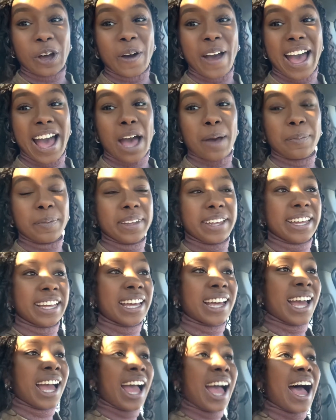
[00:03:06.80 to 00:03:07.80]
happy.
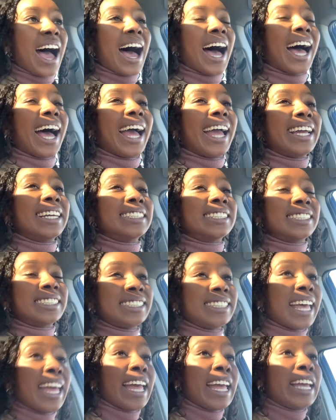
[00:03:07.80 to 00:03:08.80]
I
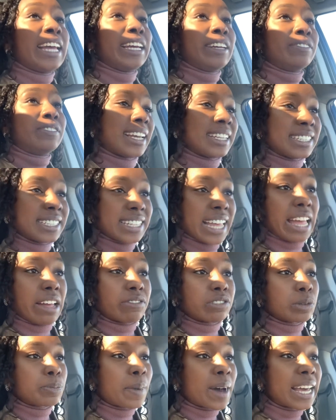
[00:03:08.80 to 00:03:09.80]
saved, I
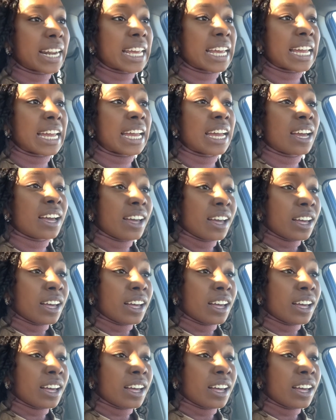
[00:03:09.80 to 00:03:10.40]
saved money